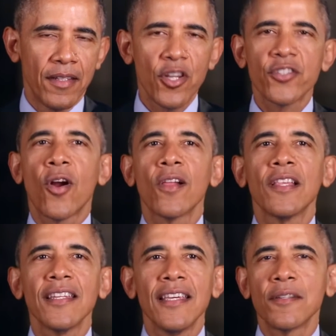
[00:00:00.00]
Judge
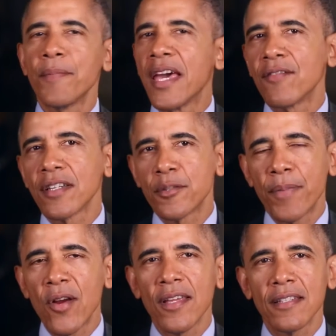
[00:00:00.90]
Garland is a man of
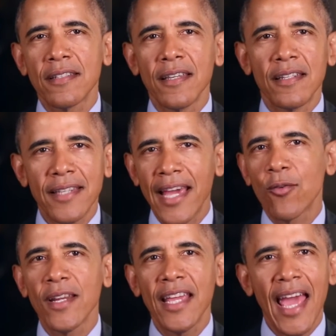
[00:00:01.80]
experience,
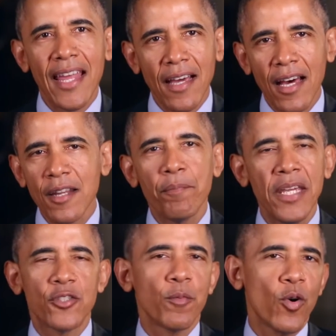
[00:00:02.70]
integrity, and
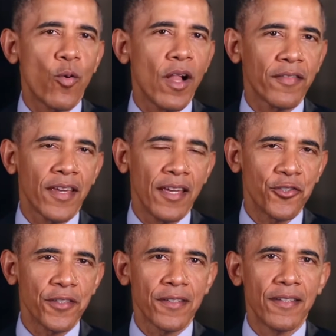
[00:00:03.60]
unimpeachable
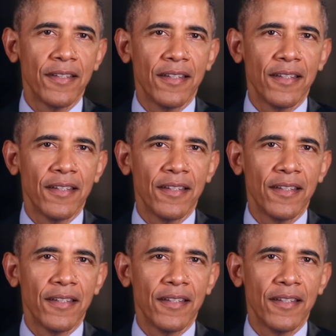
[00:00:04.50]
qualifications.